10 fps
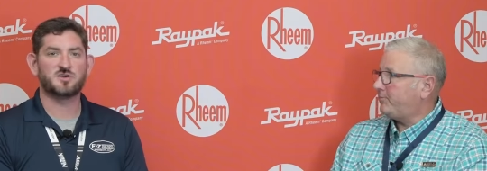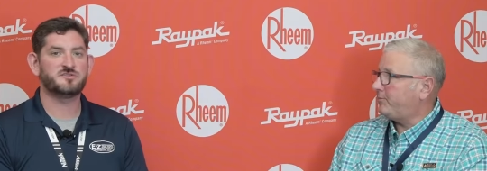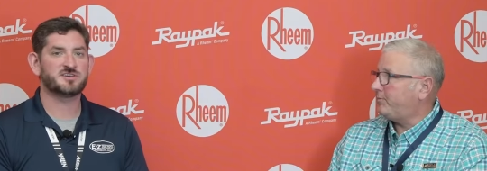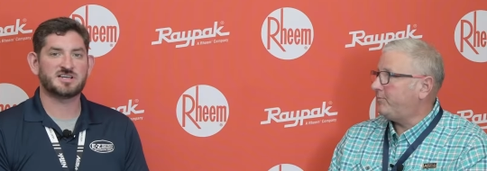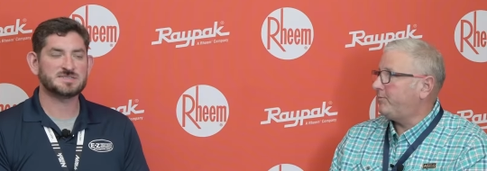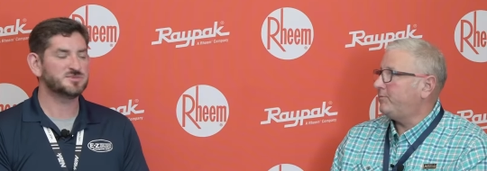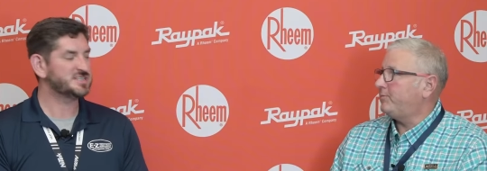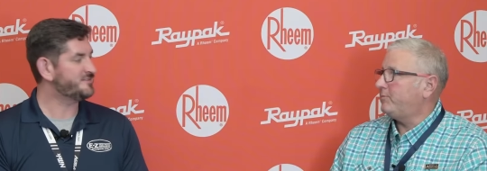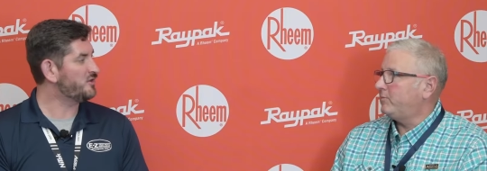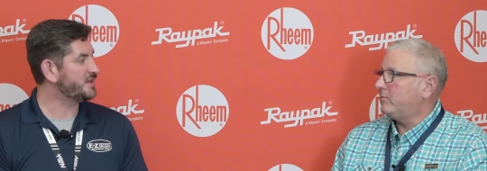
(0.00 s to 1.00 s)
Speaker 1: So for customers
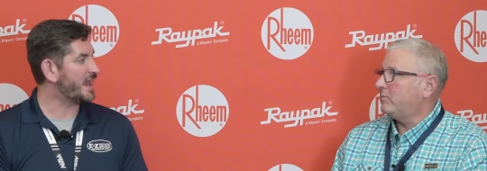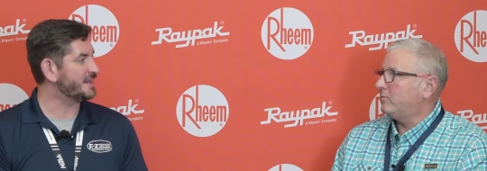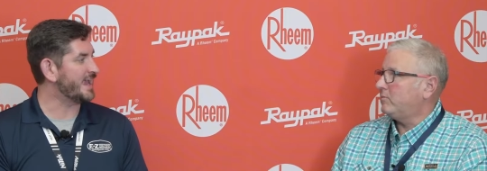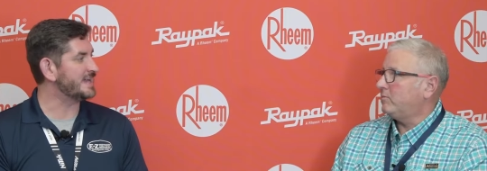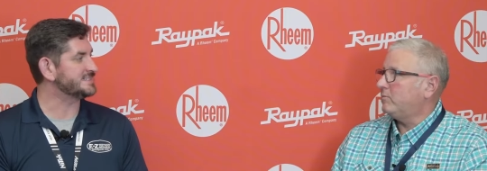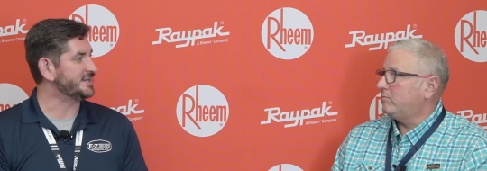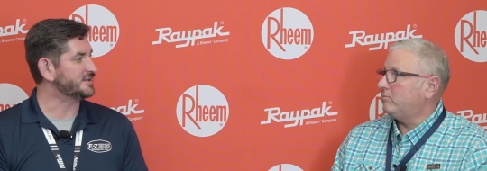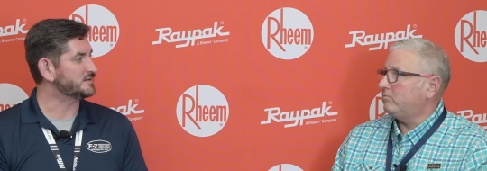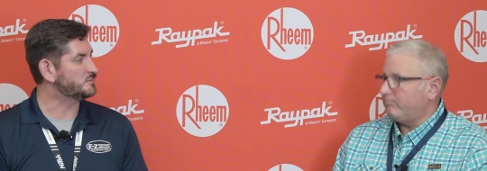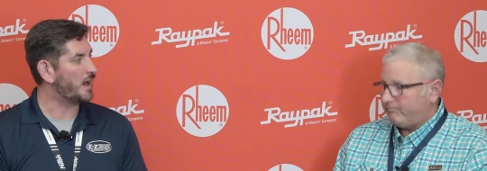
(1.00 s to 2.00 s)
that have only had a gas
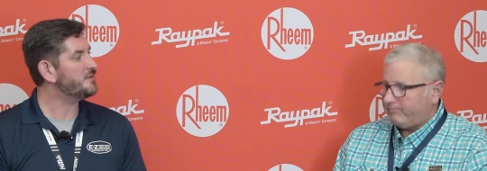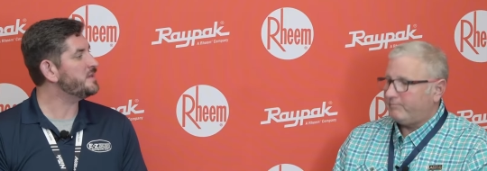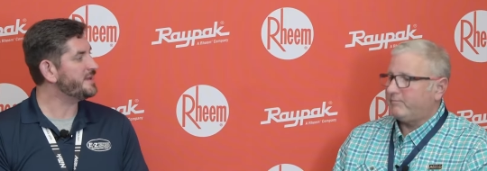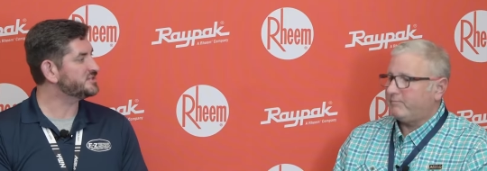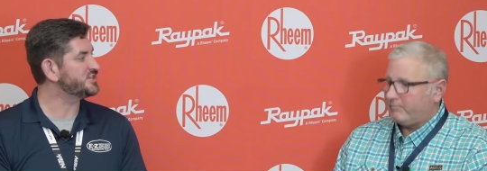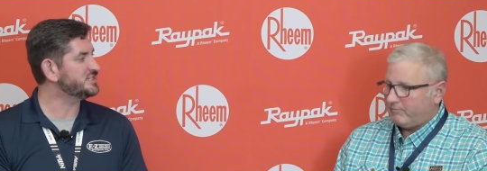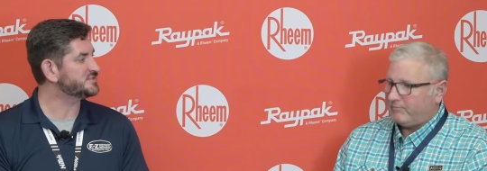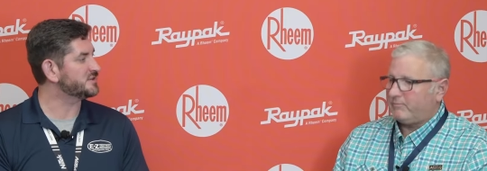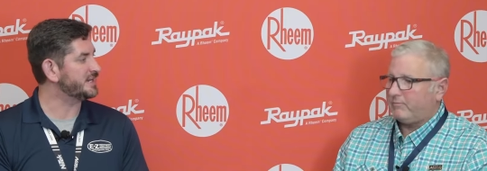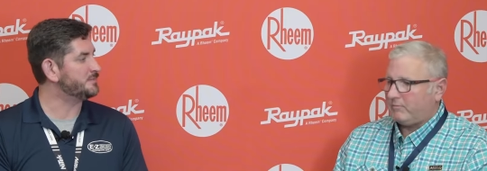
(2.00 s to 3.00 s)
heater, why would they make the
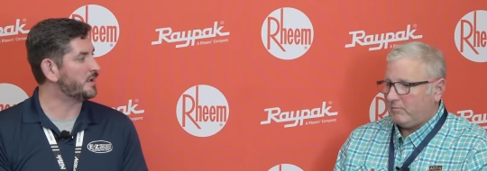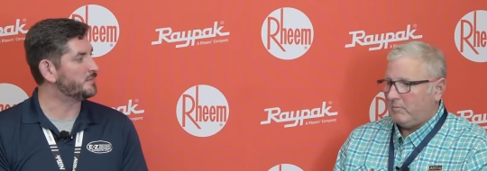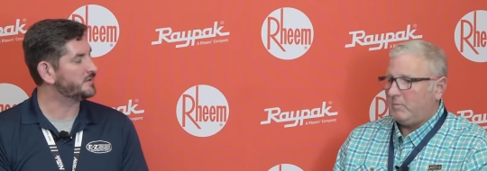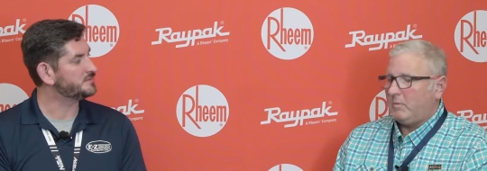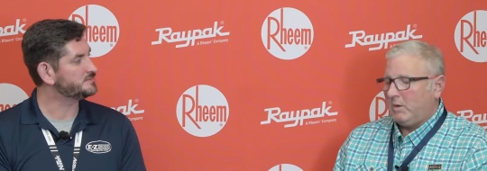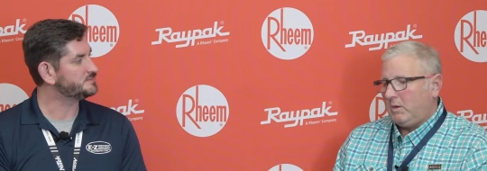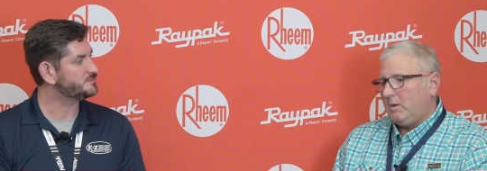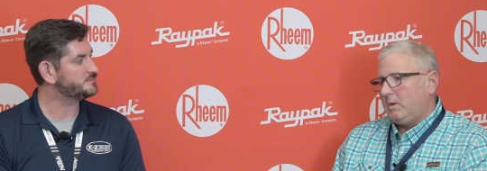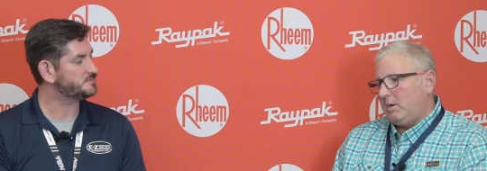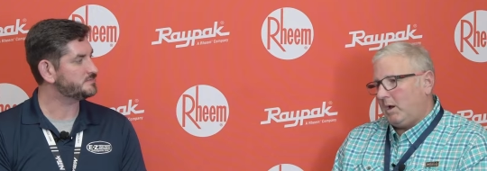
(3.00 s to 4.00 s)
change for a heat pump?
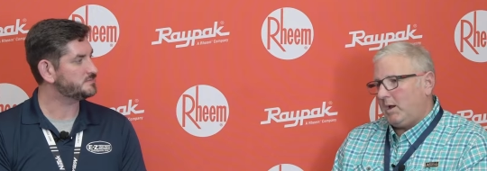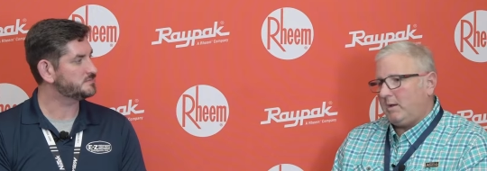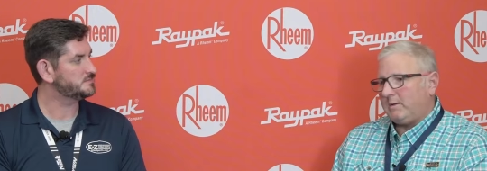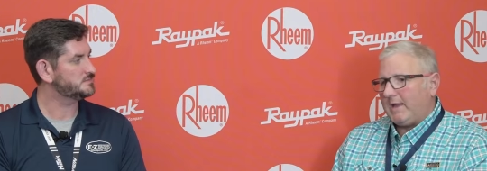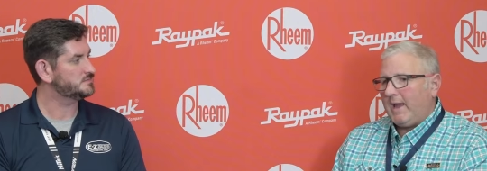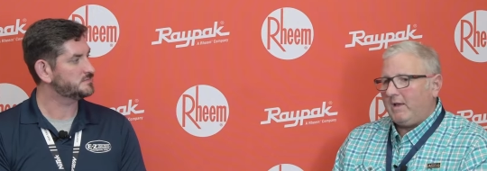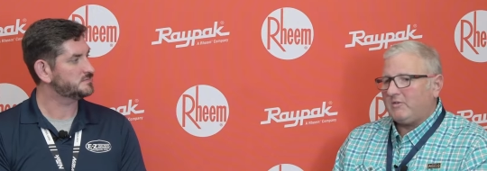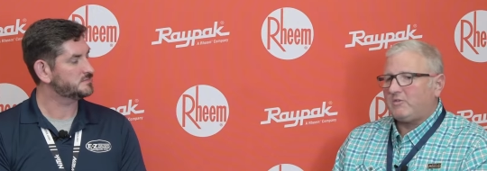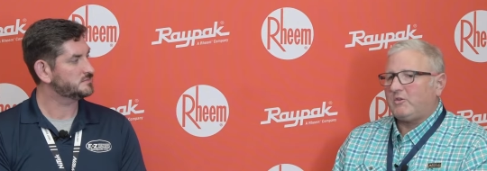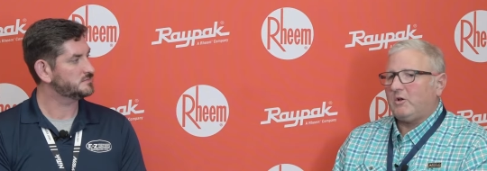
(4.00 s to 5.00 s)
Speaker 2: Uh,
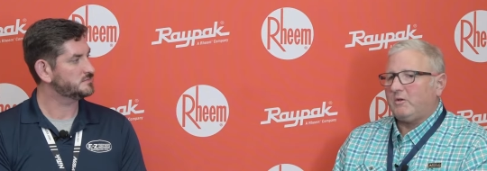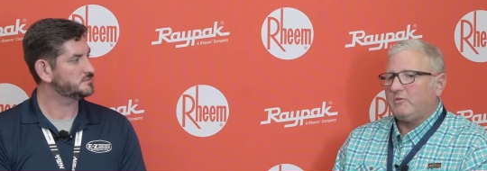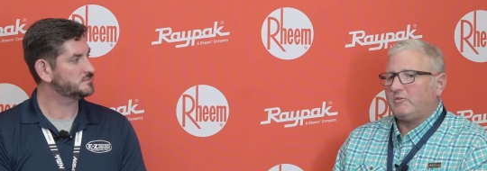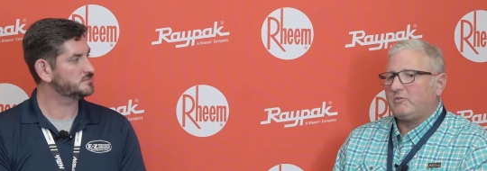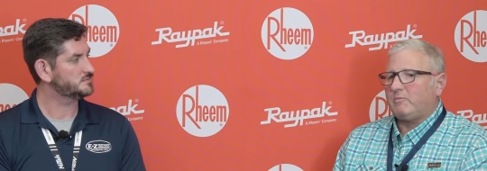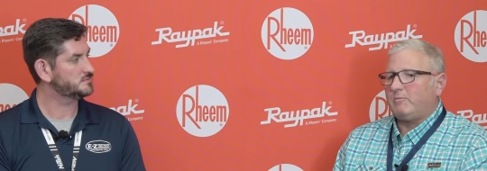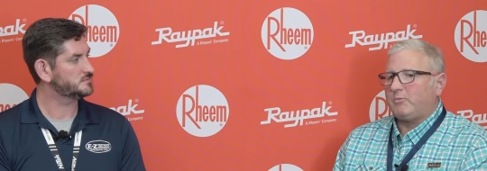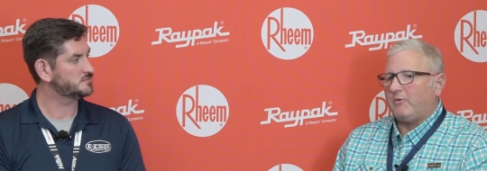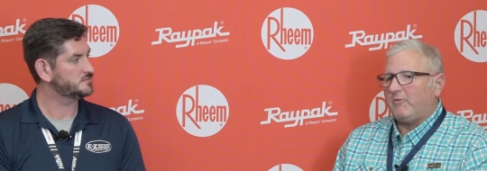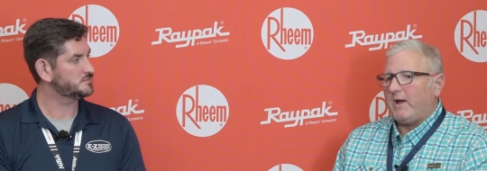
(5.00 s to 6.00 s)
gas does
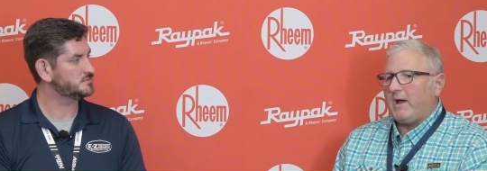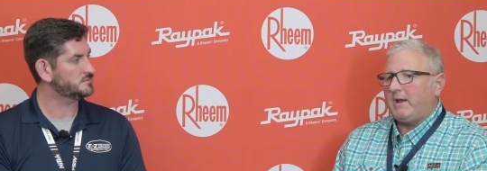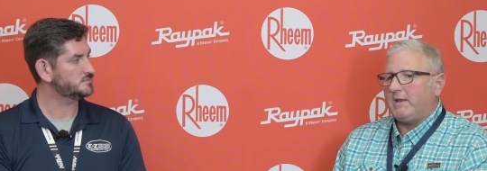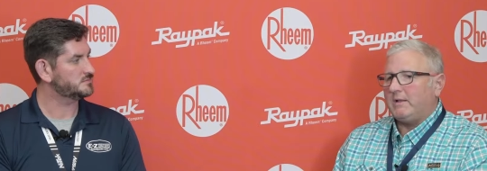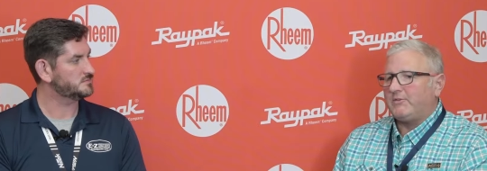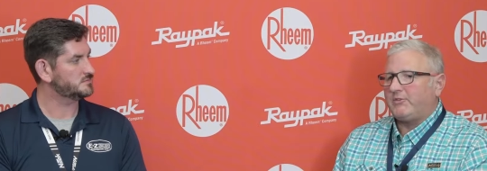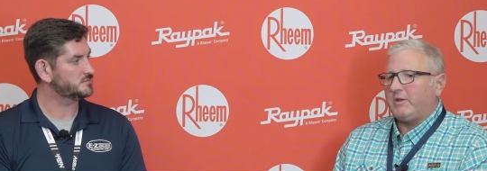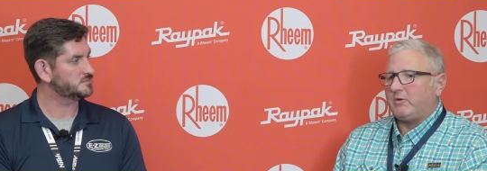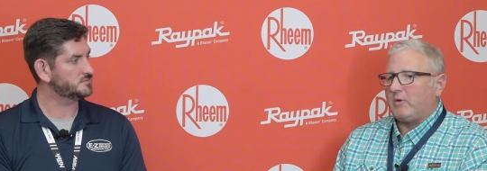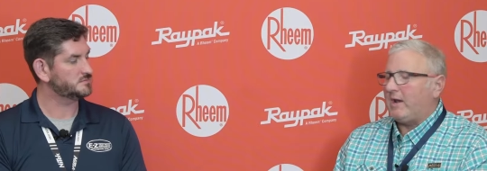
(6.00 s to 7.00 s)
provide
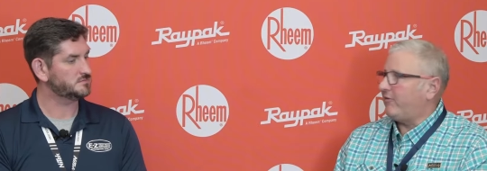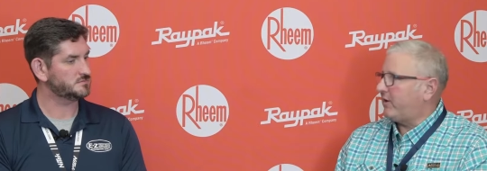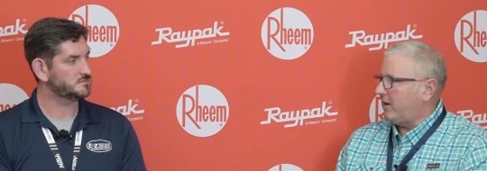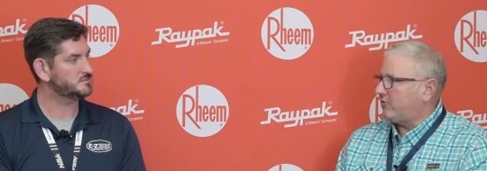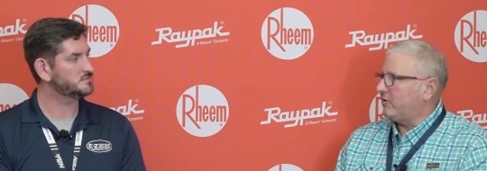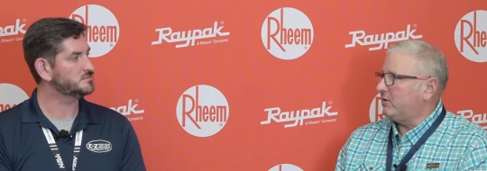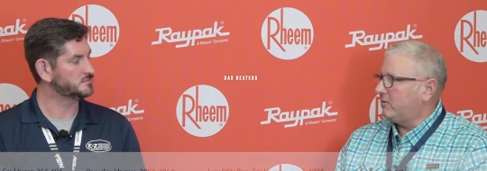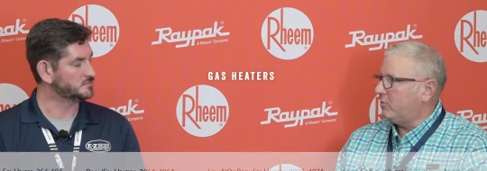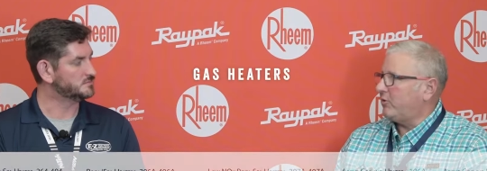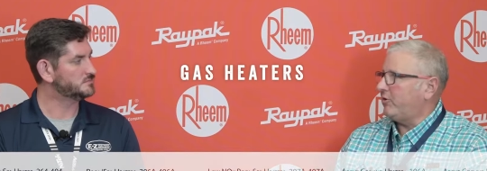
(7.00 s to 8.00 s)
instant gratification
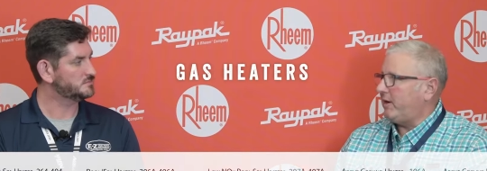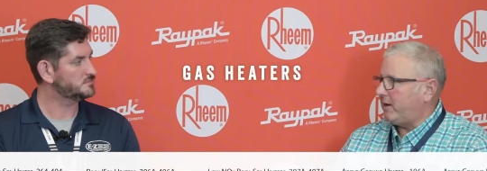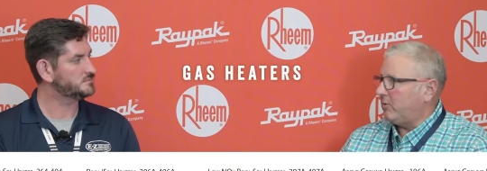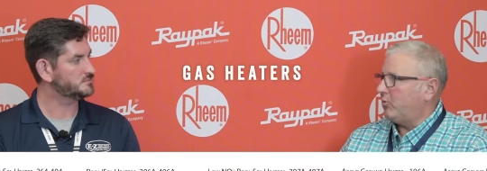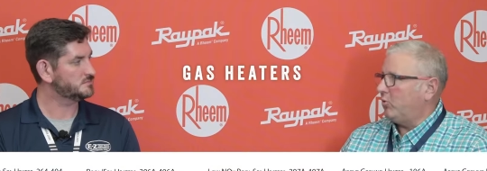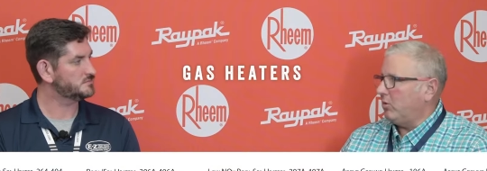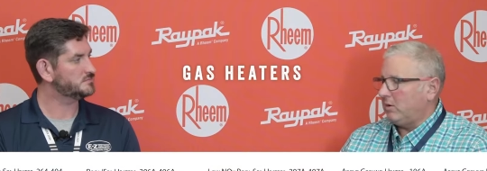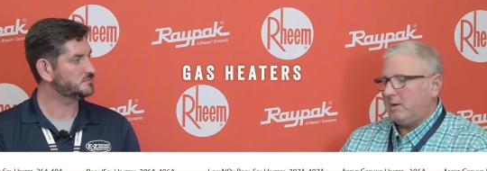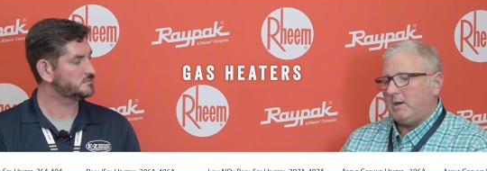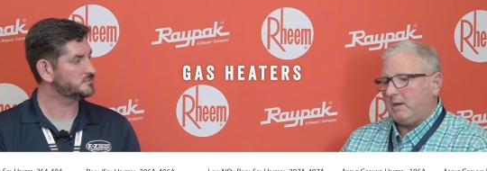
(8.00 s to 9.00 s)
when you're heating a pool.
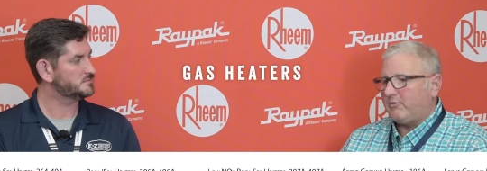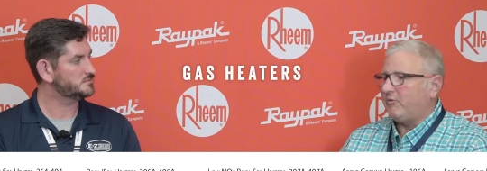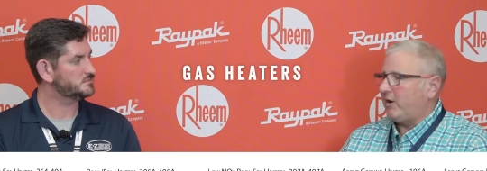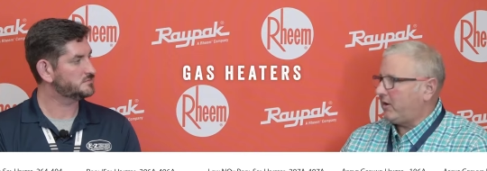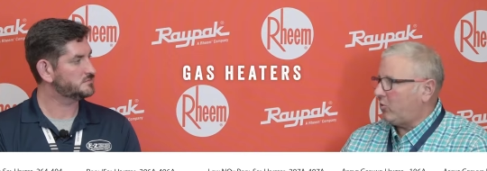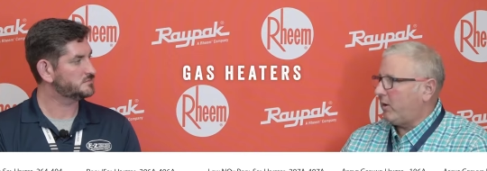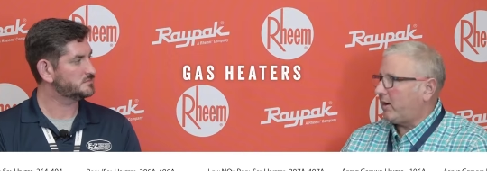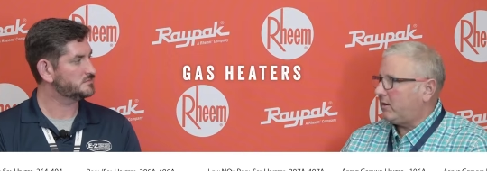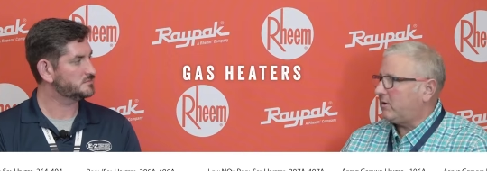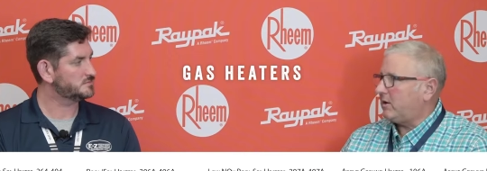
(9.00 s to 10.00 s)
Uh, it's very quick,